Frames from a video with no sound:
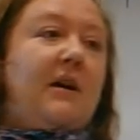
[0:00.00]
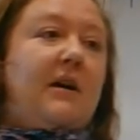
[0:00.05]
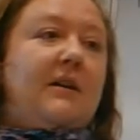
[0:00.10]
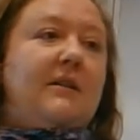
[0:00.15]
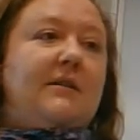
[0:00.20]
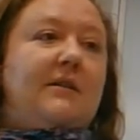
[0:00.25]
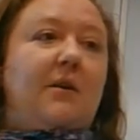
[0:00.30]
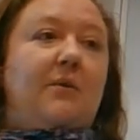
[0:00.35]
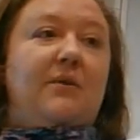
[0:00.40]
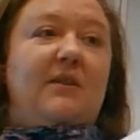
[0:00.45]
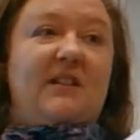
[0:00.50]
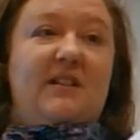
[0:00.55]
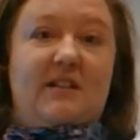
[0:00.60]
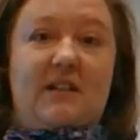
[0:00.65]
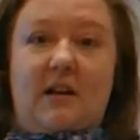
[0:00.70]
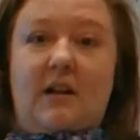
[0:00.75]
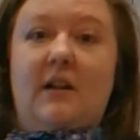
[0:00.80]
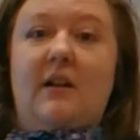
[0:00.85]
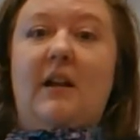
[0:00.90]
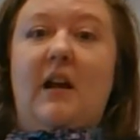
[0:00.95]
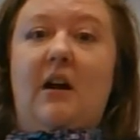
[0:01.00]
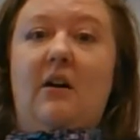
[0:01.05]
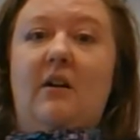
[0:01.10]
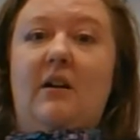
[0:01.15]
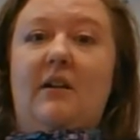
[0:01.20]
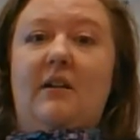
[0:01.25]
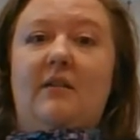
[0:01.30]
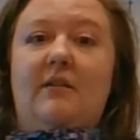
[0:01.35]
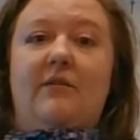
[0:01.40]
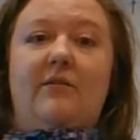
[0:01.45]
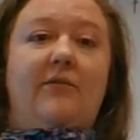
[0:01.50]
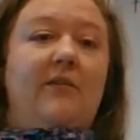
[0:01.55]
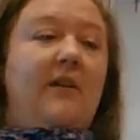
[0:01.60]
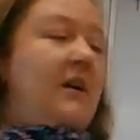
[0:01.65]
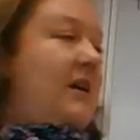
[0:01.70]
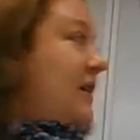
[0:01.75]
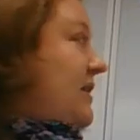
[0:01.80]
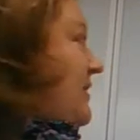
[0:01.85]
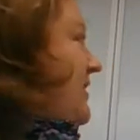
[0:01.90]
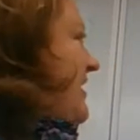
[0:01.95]
So the declarative.
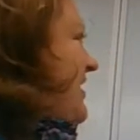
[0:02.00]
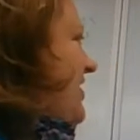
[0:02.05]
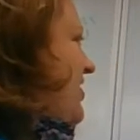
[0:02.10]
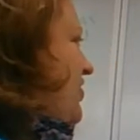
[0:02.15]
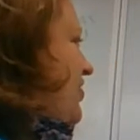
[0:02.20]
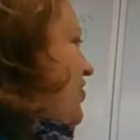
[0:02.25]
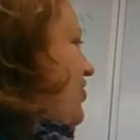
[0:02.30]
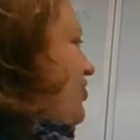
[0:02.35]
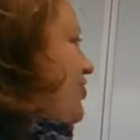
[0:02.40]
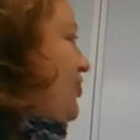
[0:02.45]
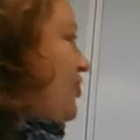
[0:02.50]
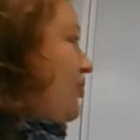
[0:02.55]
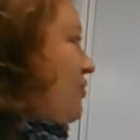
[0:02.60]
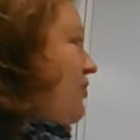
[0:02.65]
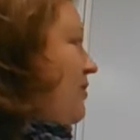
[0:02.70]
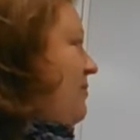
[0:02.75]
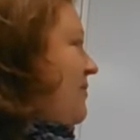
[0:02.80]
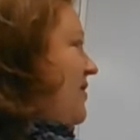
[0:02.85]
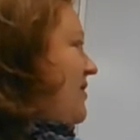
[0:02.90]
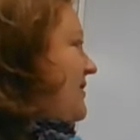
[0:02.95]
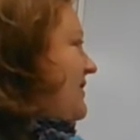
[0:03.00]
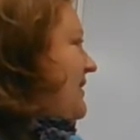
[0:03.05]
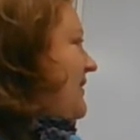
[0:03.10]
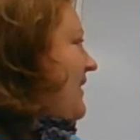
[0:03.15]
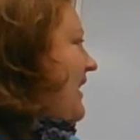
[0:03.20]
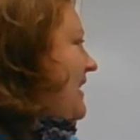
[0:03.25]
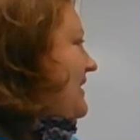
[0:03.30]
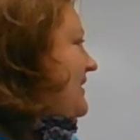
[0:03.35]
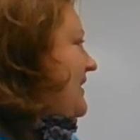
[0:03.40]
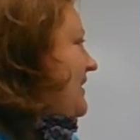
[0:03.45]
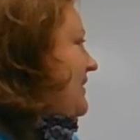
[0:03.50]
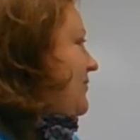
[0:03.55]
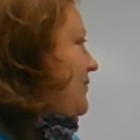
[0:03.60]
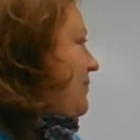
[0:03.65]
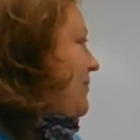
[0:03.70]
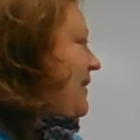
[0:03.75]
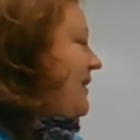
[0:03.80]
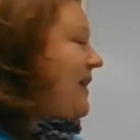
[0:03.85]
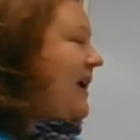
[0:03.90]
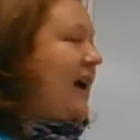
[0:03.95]
Je commence in that sense would
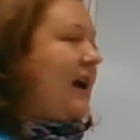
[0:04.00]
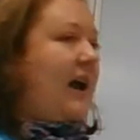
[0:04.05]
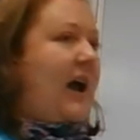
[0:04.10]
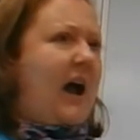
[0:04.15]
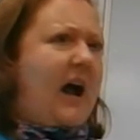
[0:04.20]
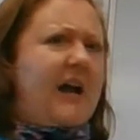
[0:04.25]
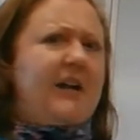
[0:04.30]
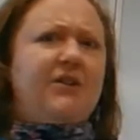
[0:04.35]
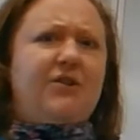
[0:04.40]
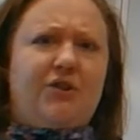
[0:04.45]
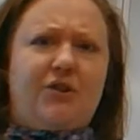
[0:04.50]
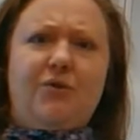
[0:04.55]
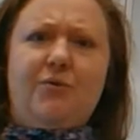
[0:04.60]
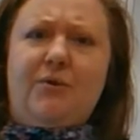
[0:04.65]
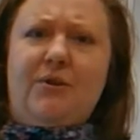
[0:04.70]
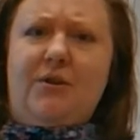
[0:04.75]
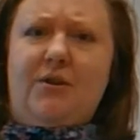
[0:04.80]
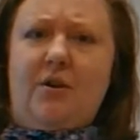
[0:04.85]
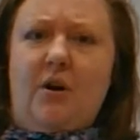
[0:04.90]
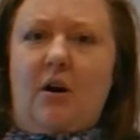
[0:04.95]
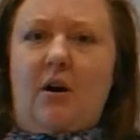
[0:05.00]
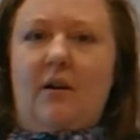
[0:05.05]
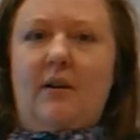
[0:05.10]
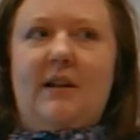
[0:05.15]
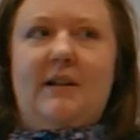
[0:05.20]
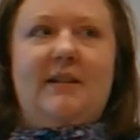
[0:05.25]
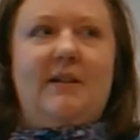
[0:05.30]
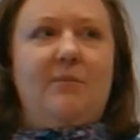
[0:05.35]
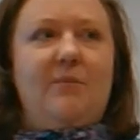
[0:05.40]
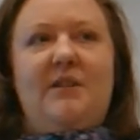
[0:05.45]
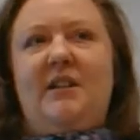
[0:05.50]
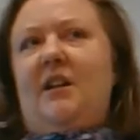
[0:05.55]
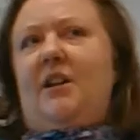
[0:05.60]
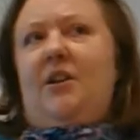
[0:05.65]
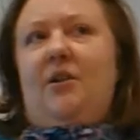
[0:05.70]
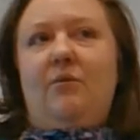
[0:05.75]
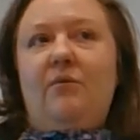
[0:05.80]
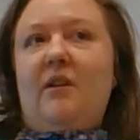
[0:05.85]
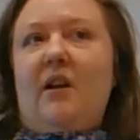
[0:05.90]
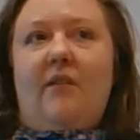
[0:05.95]
be like, I do start. Like someone's like,
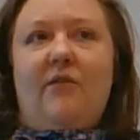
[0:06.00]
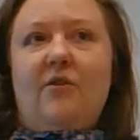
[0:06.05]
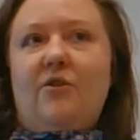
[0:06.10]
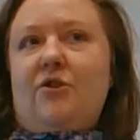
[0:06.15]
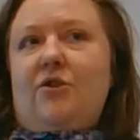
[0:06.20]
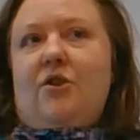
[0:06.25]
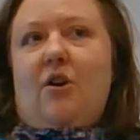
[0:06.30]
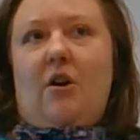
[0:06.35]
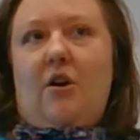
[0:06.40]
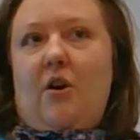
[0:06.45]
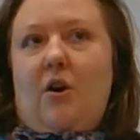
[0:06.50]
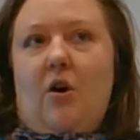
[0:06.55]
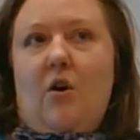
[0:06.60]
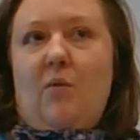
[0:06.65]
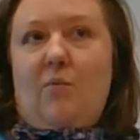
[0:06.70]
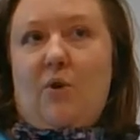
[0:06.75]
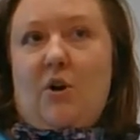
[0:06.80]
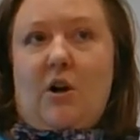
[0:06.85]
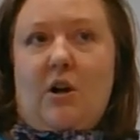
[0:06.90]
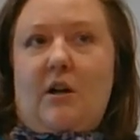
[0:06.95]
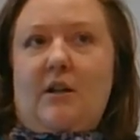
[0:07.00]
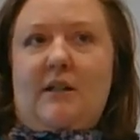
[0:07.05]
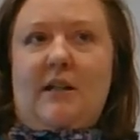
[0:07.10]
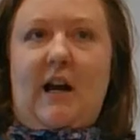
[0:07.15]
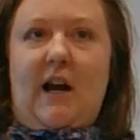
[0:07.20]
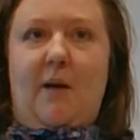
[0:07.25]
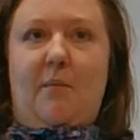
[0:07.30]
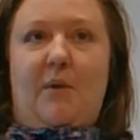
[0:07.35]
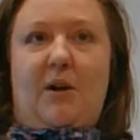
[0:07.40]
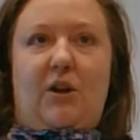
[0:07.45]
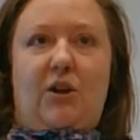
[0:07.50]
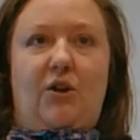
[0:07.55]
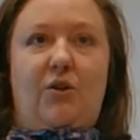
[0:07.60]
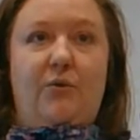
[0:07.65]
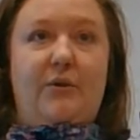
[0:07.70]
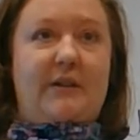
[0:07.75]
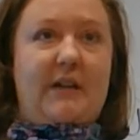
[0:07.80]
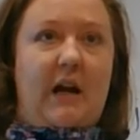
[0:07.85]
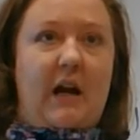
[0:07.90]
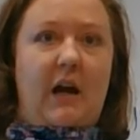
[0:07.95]
you never start your homework on time. And you
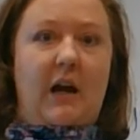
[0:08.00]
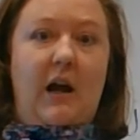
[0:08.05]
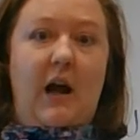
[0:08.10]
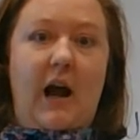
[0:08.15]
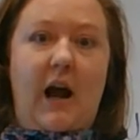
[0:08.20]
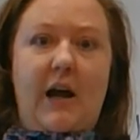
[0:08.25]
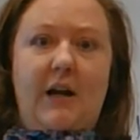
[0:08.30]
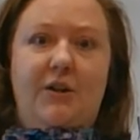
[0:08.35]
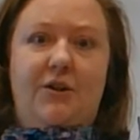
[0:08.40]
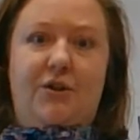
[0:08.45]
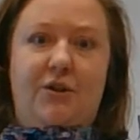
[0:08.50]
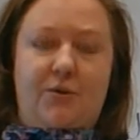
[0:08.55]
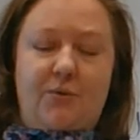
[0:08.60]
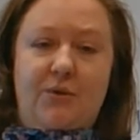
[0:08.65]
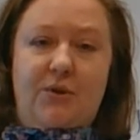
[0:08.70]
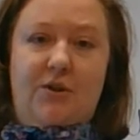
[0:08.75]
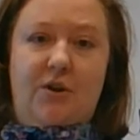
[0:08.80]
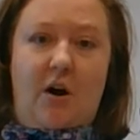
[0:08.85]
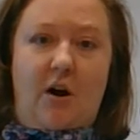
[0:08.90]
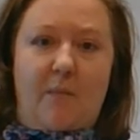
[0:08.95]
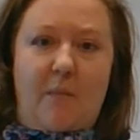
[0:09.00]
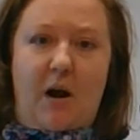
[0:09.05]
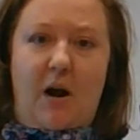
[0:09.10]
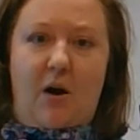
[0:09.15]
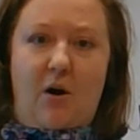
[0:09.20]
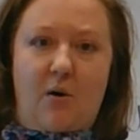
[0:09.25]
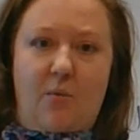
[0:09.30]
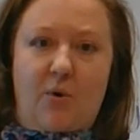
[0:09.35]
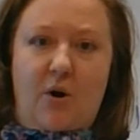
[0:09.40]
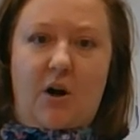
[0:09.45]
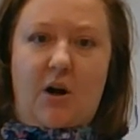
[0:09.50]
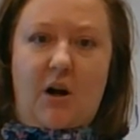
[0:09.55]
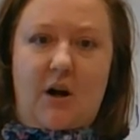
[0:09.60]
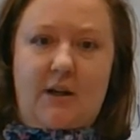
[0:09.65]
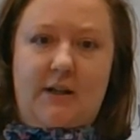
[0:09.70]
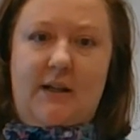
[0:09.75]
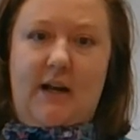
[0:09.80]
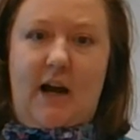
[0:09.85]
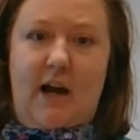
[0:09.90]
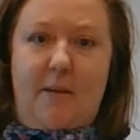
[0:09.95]
say, I do start my homework on
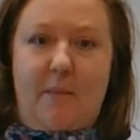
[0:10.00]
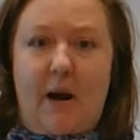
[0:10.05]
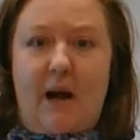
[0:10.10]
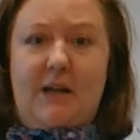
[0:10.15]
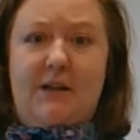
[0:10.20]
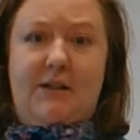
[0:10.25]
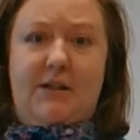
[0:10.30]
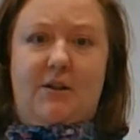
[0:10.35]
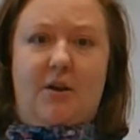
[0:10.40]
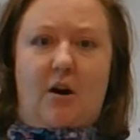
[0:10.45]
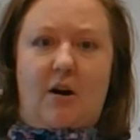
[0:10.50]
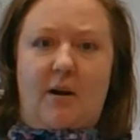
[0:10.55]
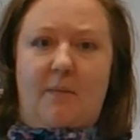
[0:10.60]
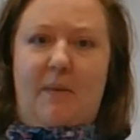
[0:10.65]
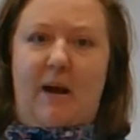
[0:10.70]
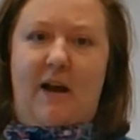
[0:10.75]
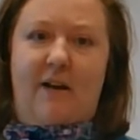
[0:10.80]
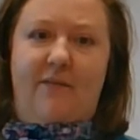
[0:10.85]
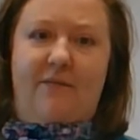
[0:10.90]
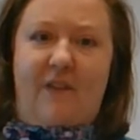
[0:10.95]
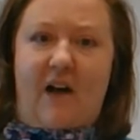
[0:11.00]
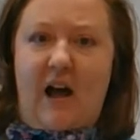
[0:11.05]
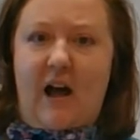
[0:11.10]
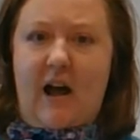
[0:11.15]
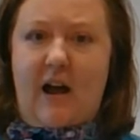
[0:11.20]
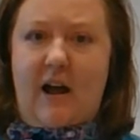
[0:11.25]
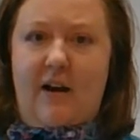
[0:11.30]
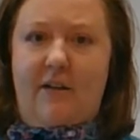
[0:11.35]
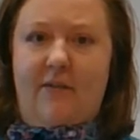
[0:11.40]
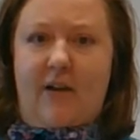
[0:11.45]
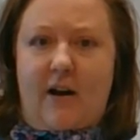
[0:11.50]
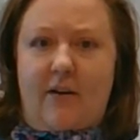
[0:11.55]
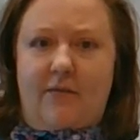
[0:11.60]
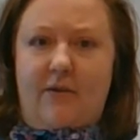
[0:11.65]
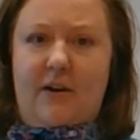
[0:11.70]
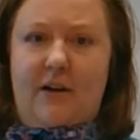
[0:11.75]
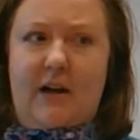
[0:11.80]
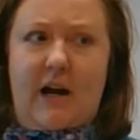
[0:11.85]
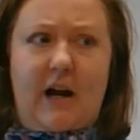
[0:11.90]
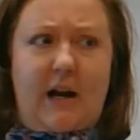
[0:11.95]
time. I start it by 5
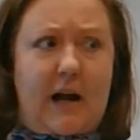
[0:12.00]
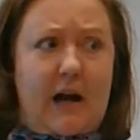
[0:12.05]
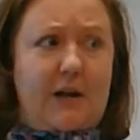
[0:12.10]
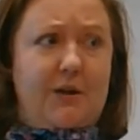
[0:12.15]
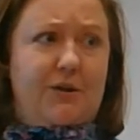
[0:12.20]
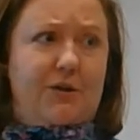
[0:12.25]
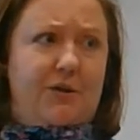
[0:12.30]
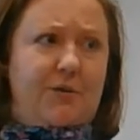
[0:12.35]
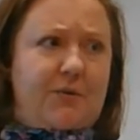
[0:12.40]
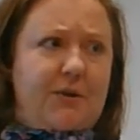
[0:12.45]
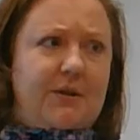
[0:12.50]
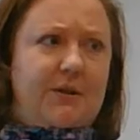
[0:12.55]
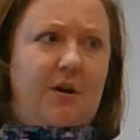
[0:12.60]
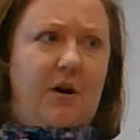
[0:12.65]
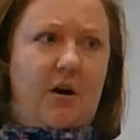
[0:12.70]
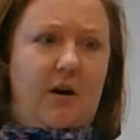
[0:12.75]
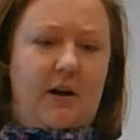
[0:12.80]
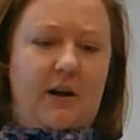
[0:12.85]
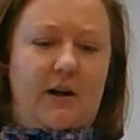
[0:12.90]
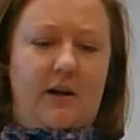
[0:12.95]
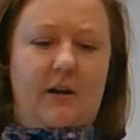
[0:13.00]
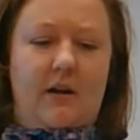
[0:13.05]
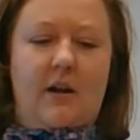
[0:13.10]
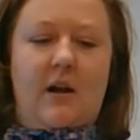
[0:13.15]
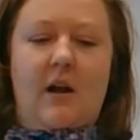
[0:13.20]
every night. I do start it.